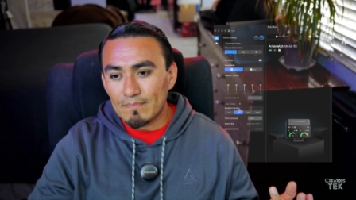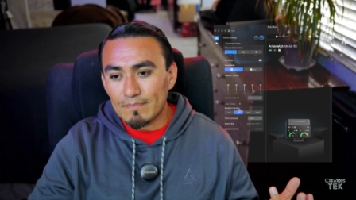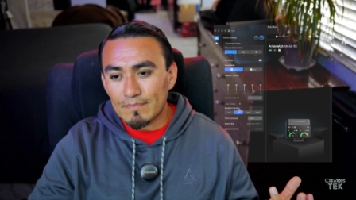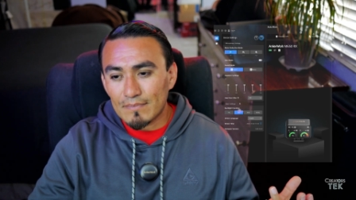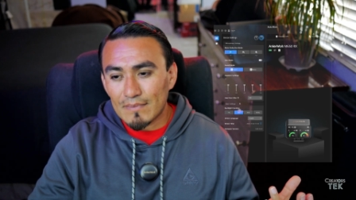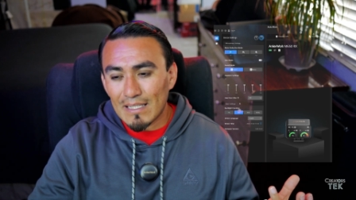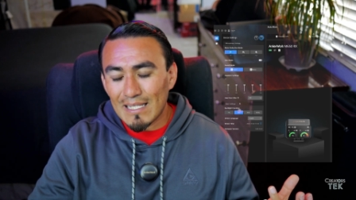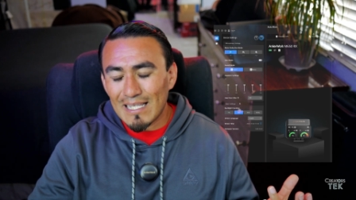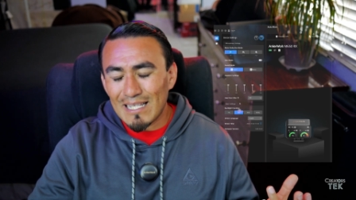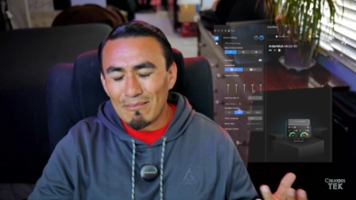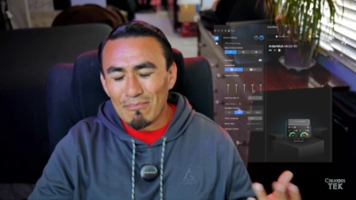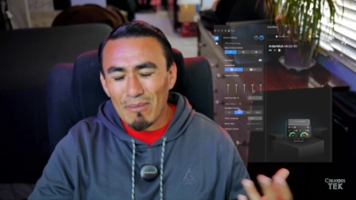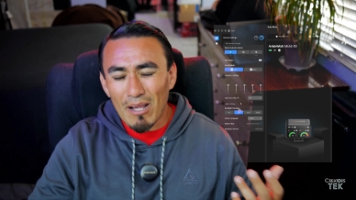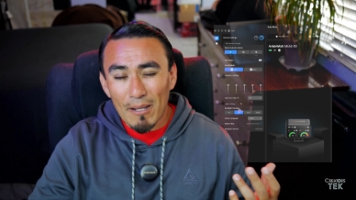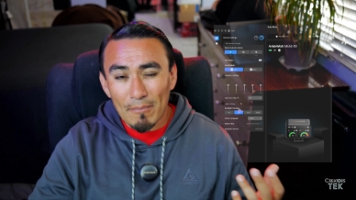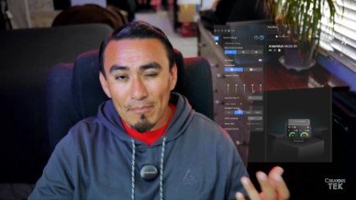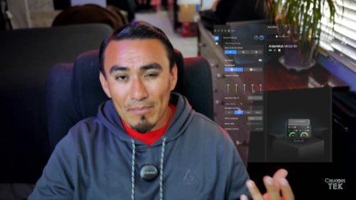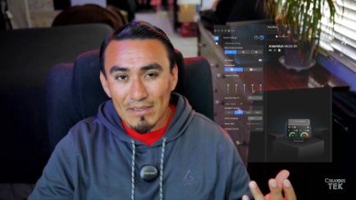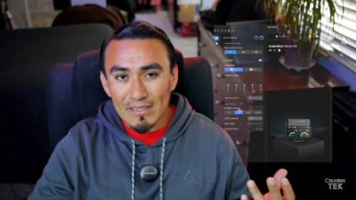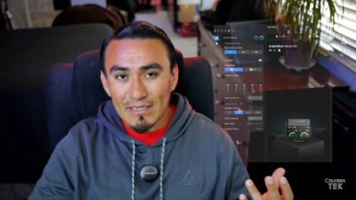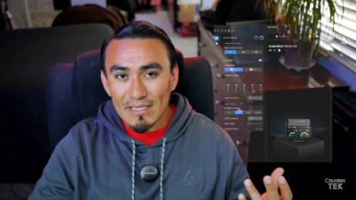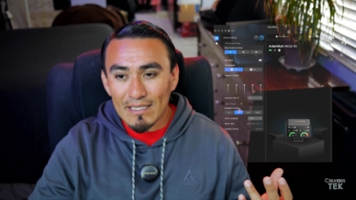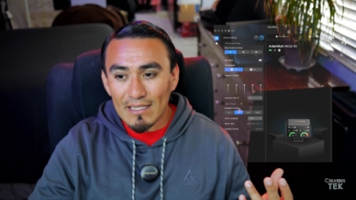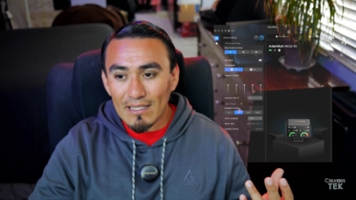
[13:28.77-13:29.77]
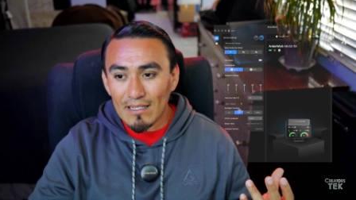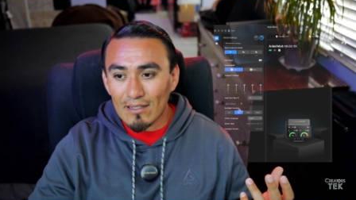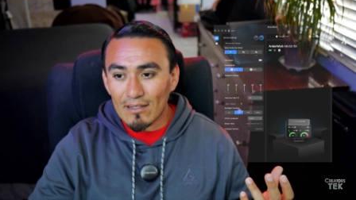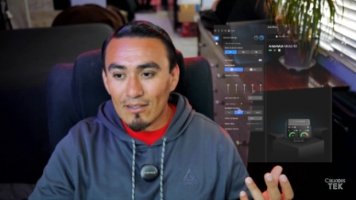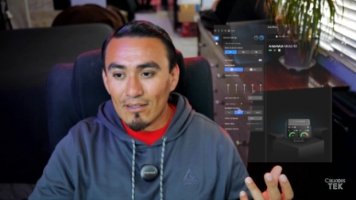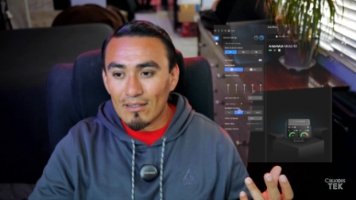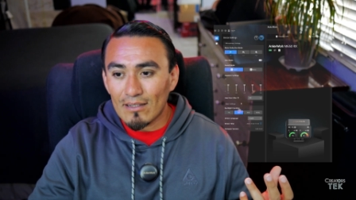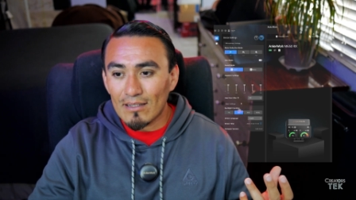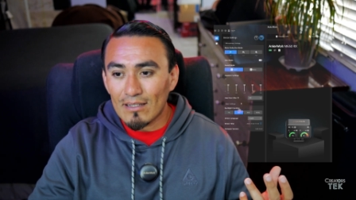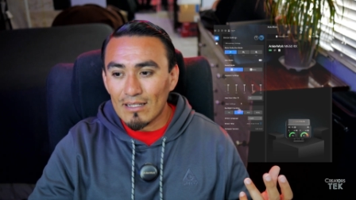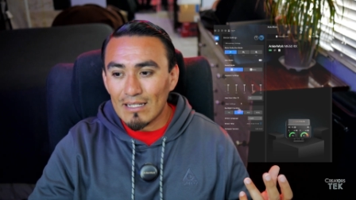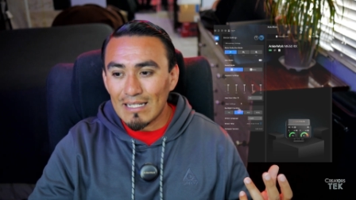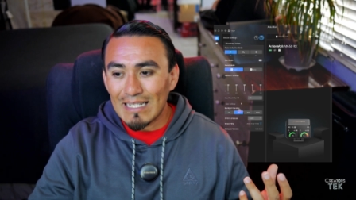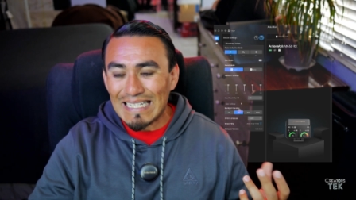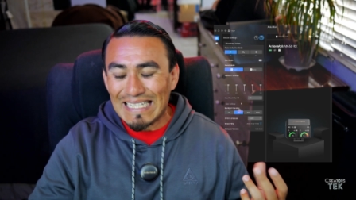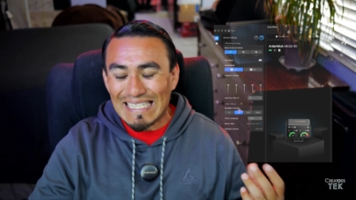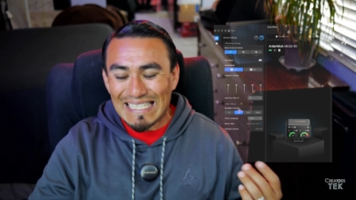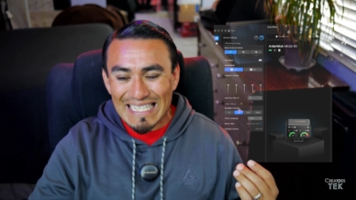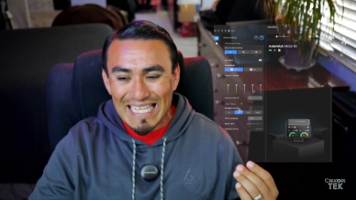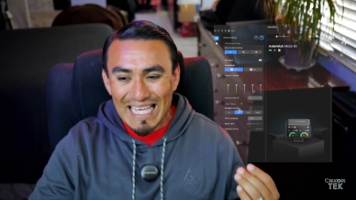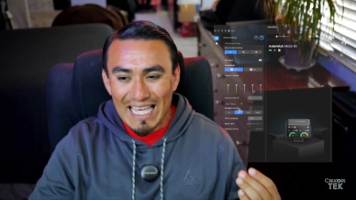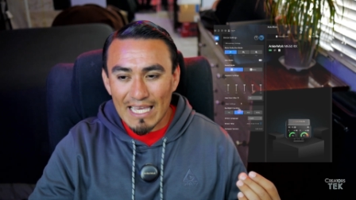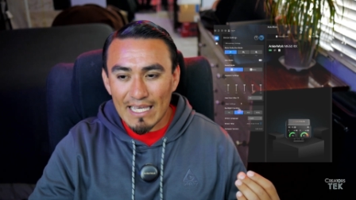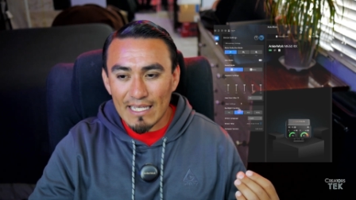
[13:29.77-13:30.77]
in my particular
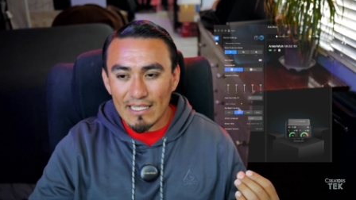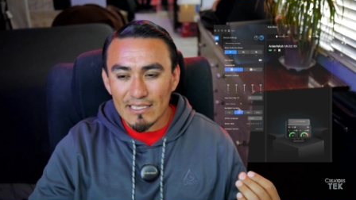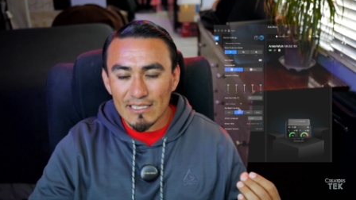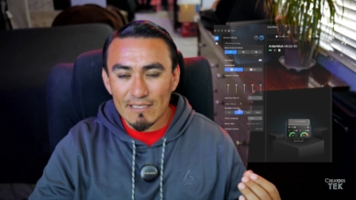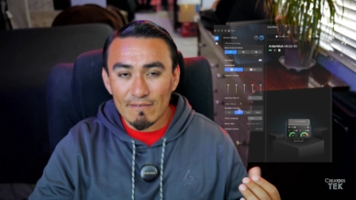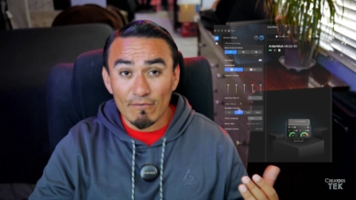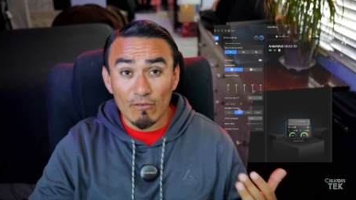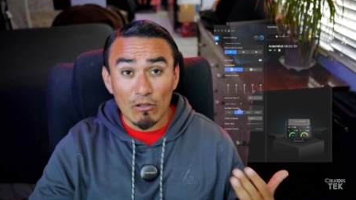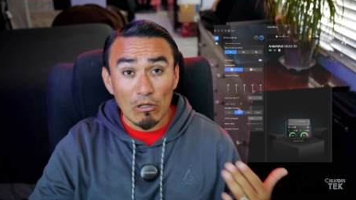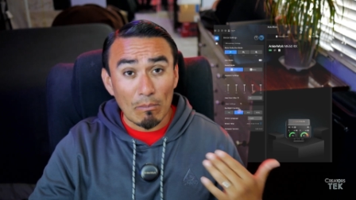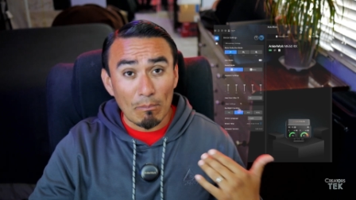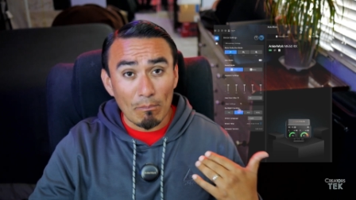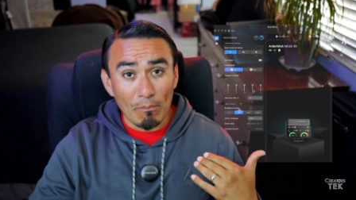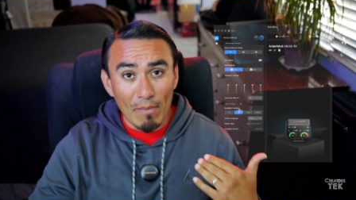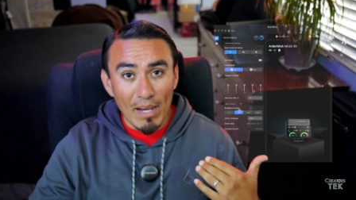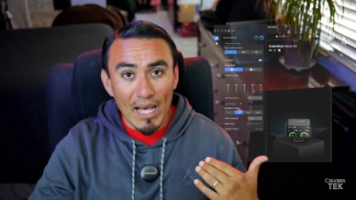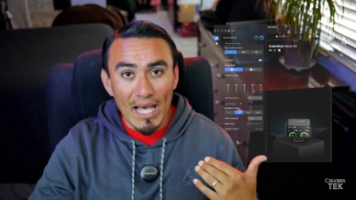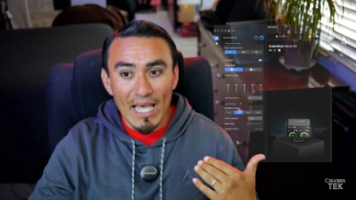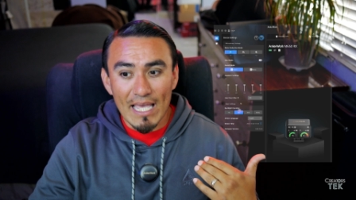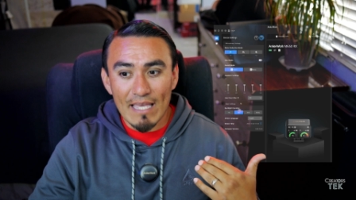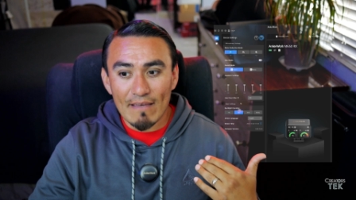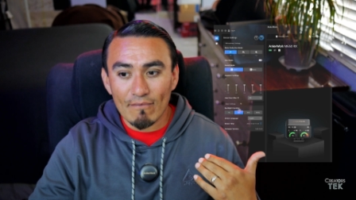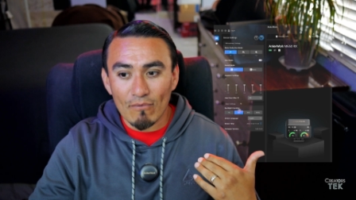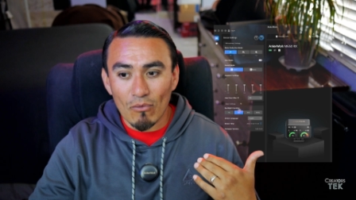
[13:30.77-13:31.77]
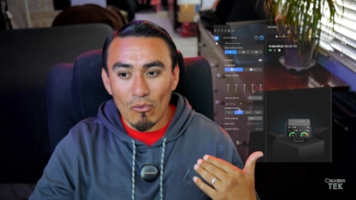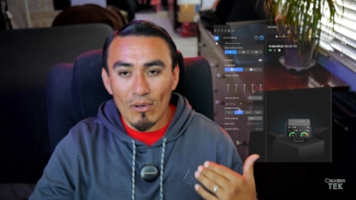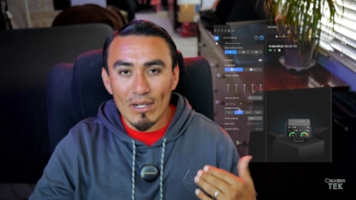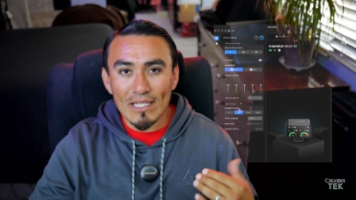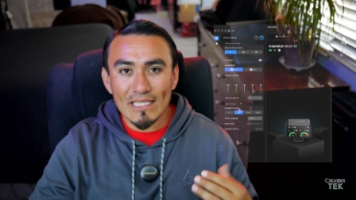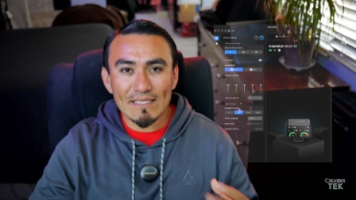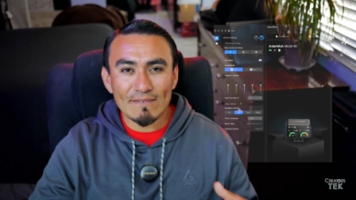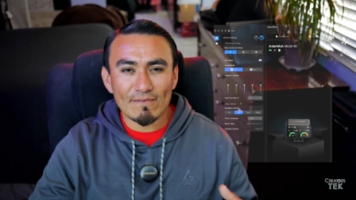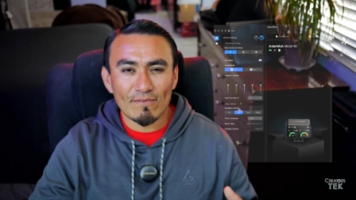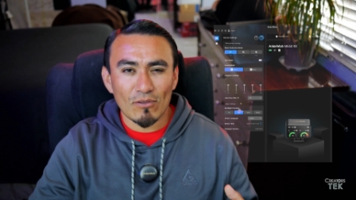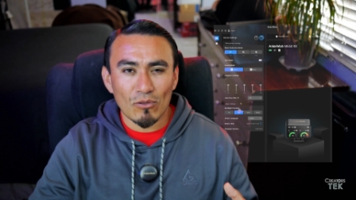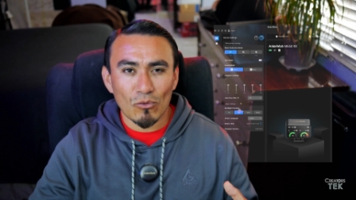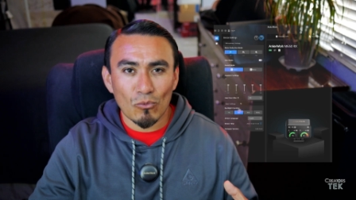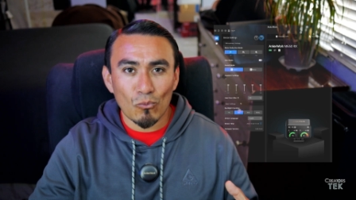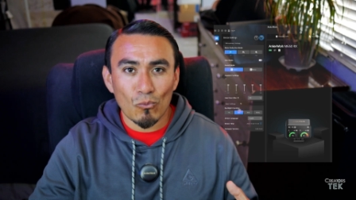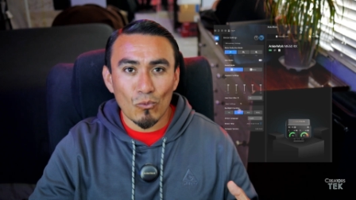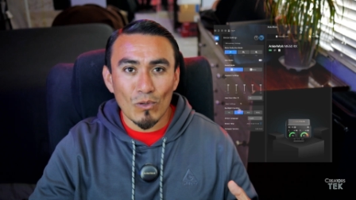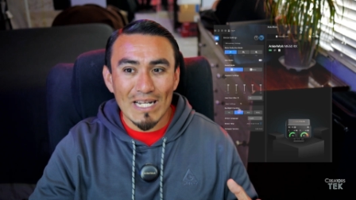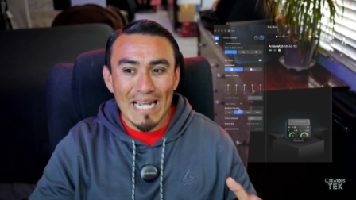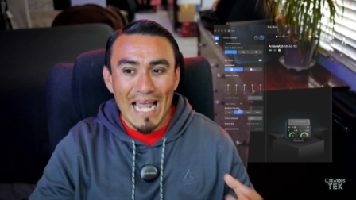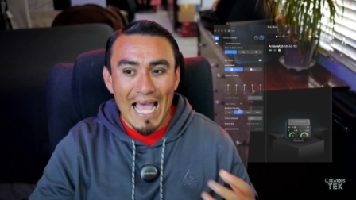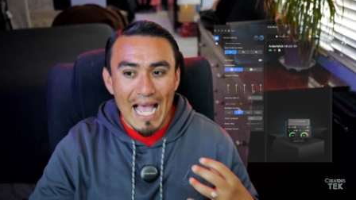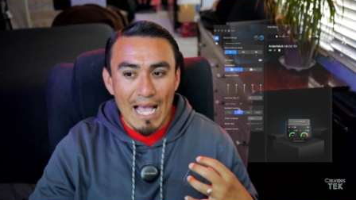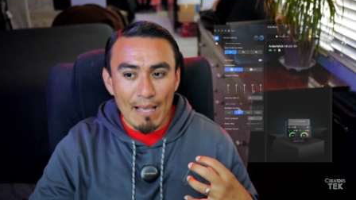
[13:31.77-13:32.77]
case, for my voice, for
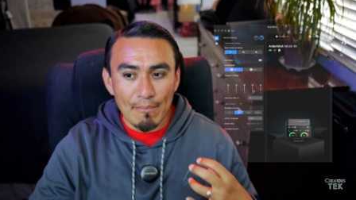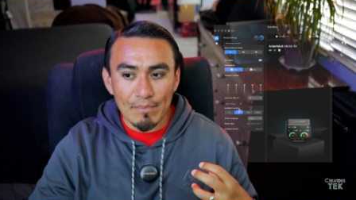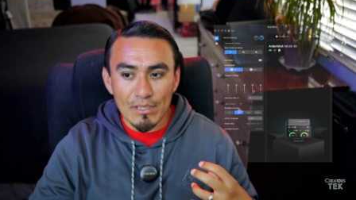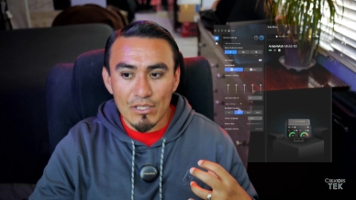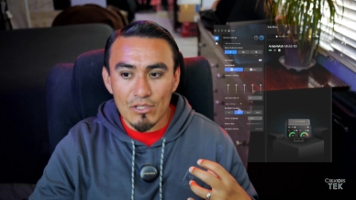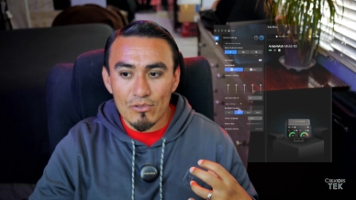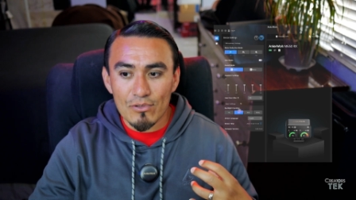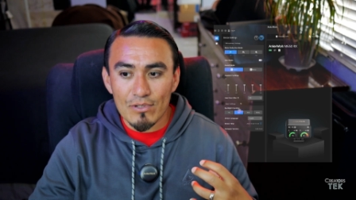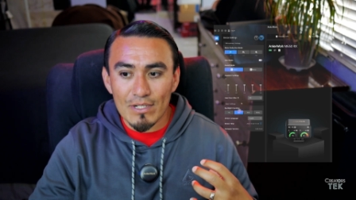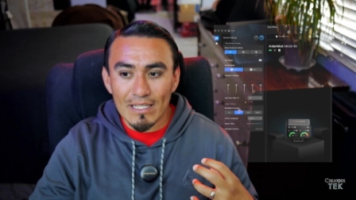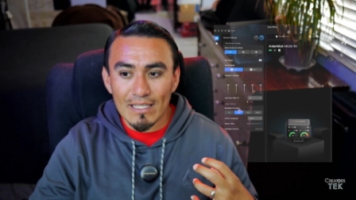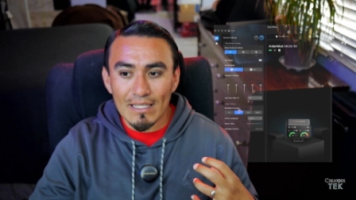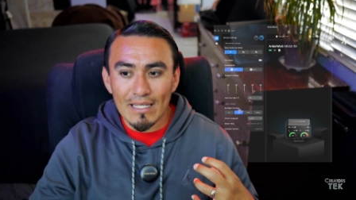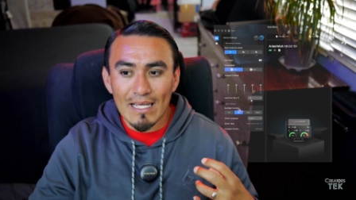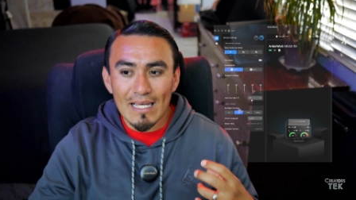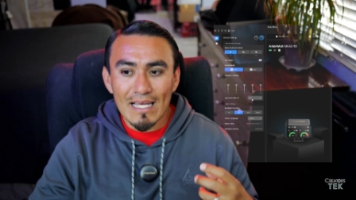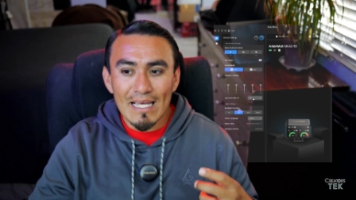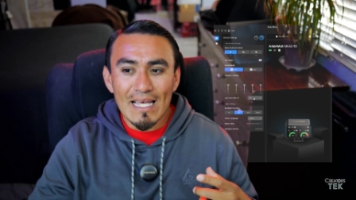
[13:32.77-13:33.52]
what I'm doing,